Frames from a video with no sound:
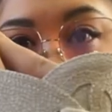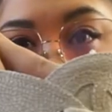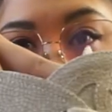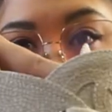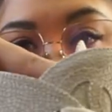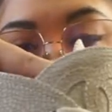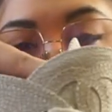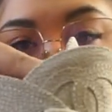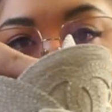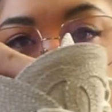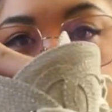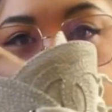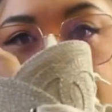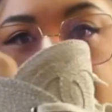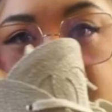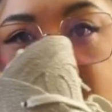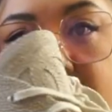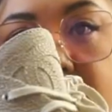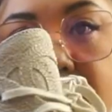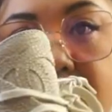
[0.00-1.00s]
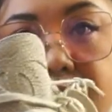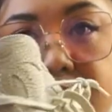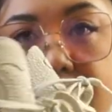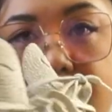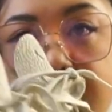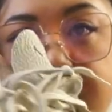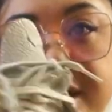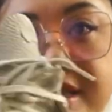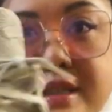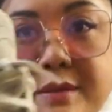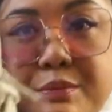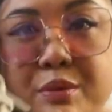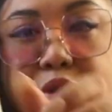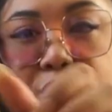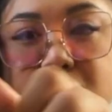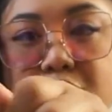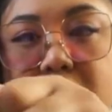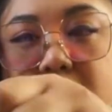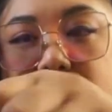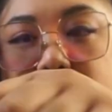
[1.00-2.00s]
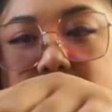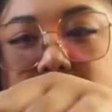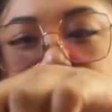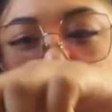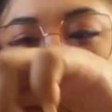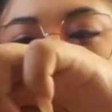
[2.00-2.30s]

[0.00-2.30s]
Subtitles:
sneaker styled espadrilles.